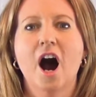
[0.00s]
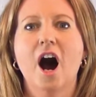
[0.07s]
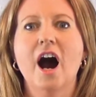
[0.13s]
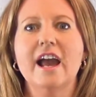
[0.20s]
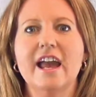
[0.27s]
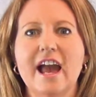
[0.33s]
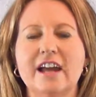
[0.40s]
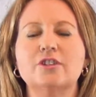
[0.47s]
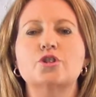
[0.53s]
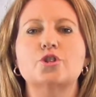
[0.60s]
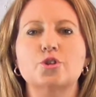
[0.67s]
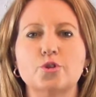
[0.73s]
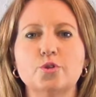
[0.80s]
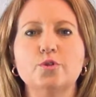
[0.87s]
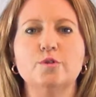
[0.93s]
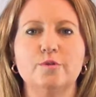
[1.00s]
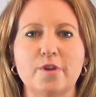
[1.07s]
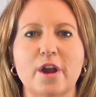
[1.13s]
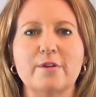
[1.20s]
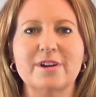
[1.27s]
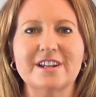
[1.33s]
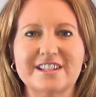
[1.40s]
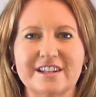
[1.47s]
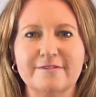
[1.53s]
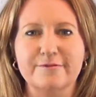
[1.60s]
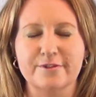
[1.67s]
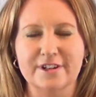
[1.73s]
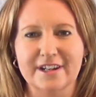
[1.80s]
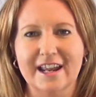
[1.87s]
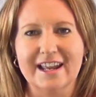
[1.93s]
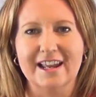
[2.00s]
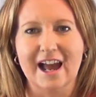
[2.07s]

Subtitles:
I had two very different